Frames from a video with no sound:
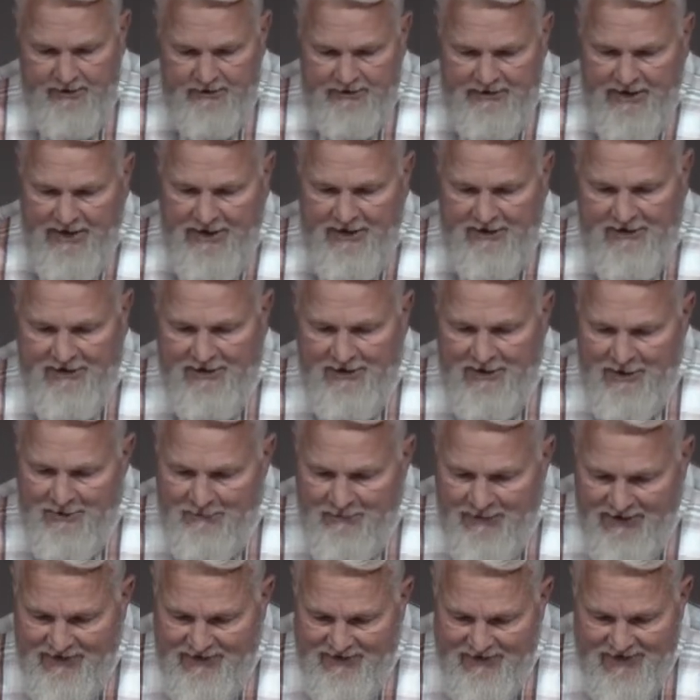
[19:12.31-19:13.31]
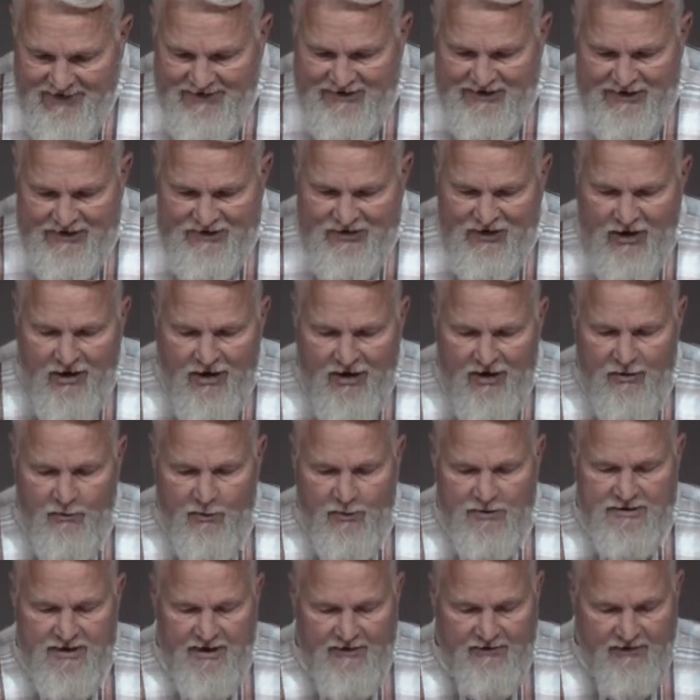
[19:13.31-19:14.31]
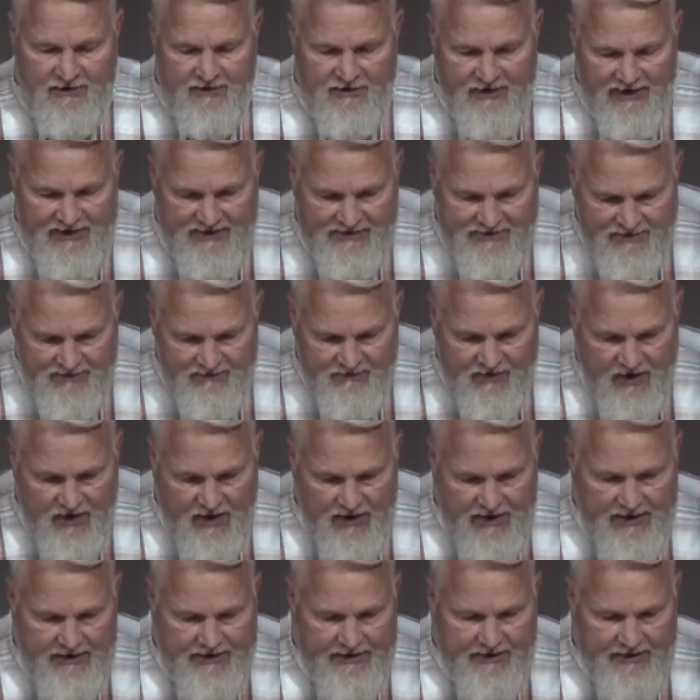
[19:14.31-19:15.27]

Yet, because his heart was on the things of God,